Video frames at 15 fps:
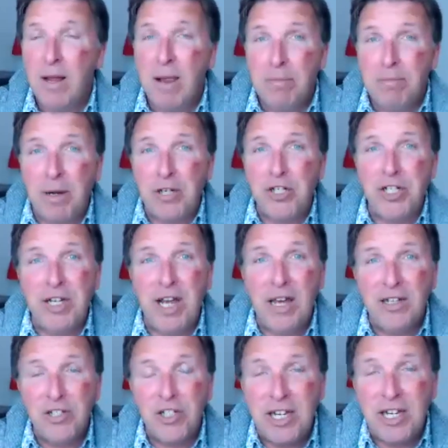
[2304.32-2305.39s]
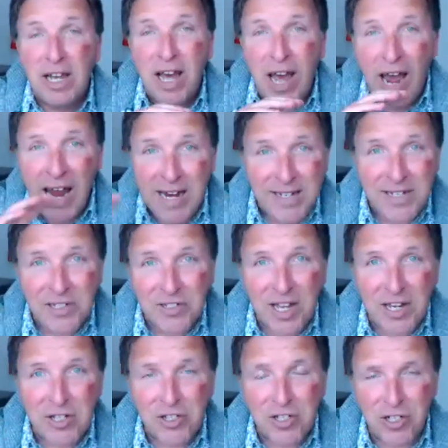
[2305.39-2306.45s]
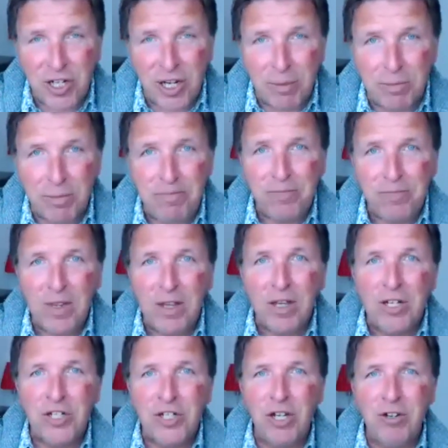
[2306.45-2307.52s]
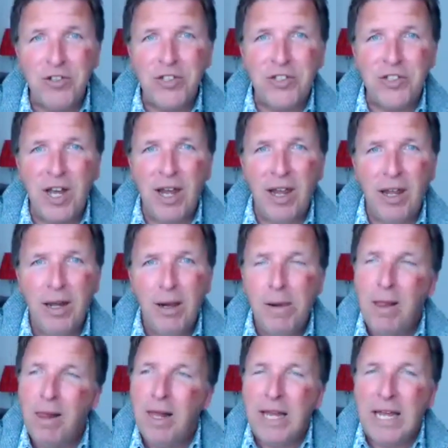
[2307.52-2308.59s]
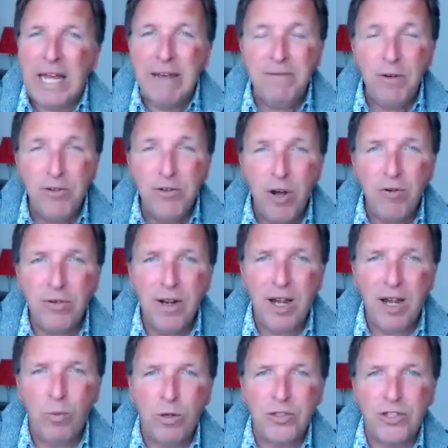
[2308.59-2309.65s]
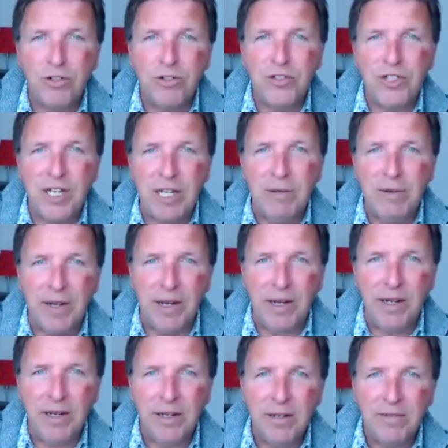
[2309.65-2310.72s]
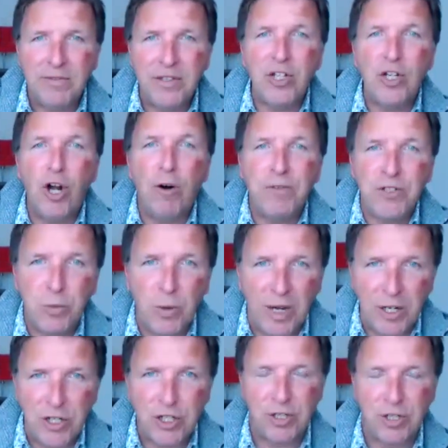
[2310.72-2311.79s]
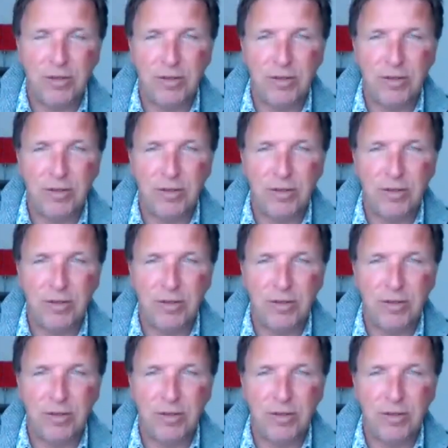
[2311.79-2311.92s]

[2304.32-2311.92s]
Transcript: But she, she hated censorship. She used to say, if you don't like what's on TV, there's an off switch.